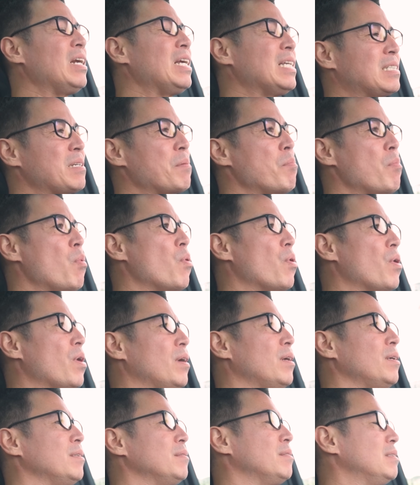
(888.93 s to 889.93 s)
it's a
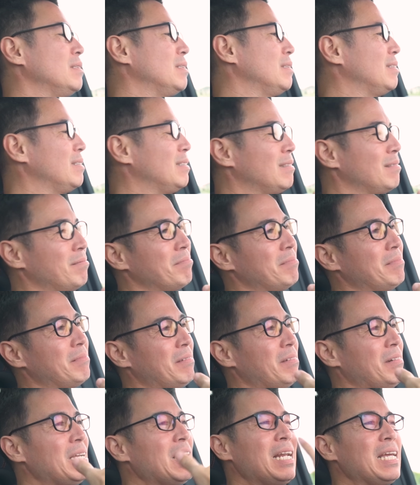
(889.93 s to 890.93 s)
more,
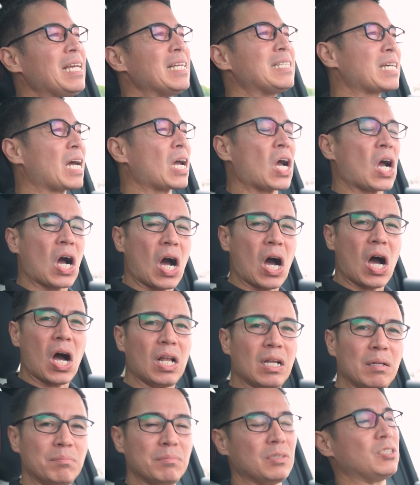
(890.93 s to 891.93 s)
really, it's a
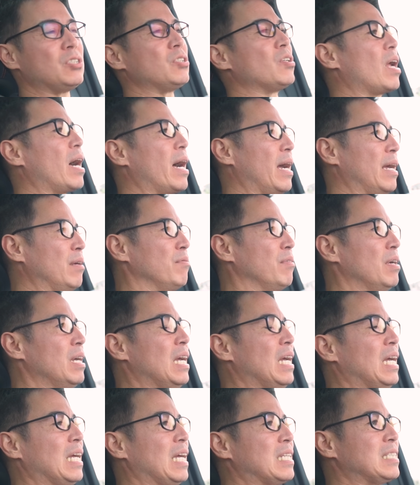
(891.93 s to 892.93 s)
calm drive.
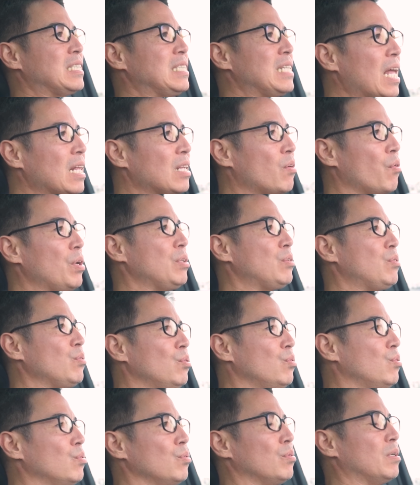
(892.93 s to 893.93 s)
It's not going
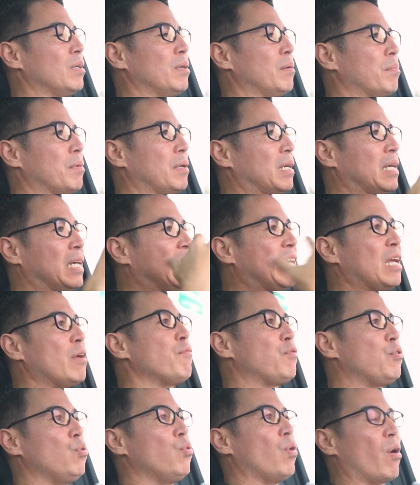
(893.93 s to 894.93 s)
to
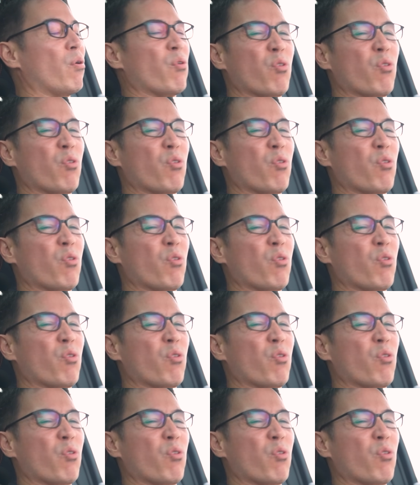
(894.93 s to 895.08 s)
give you a